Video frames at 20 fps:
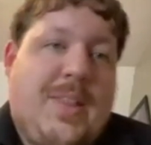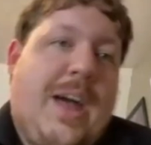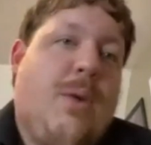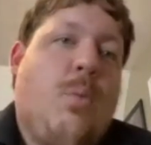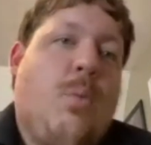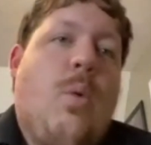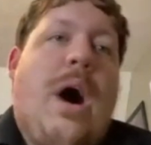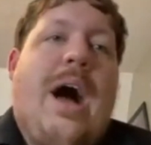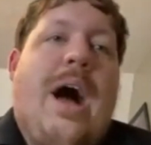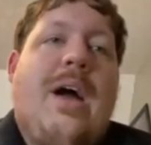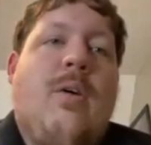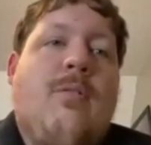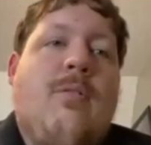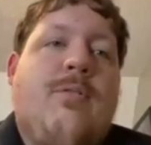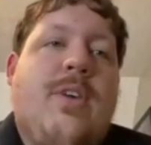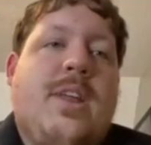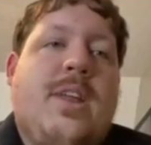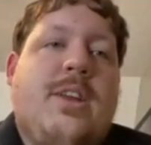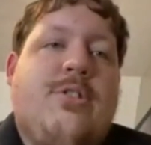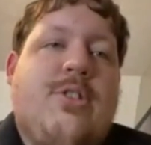that
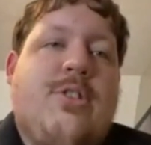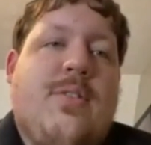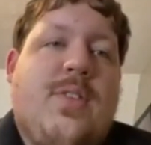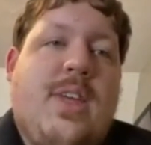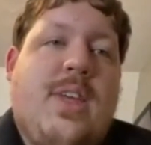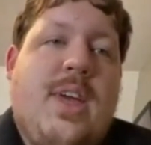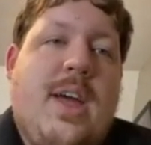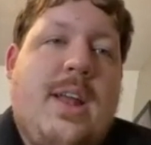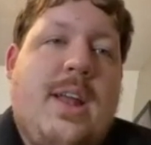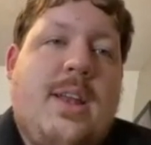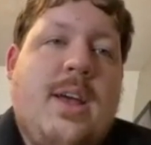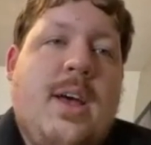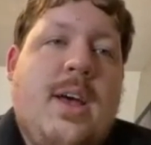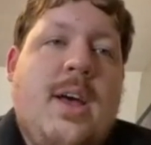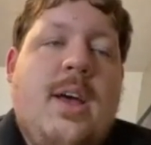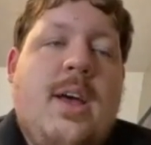wild finish at the end.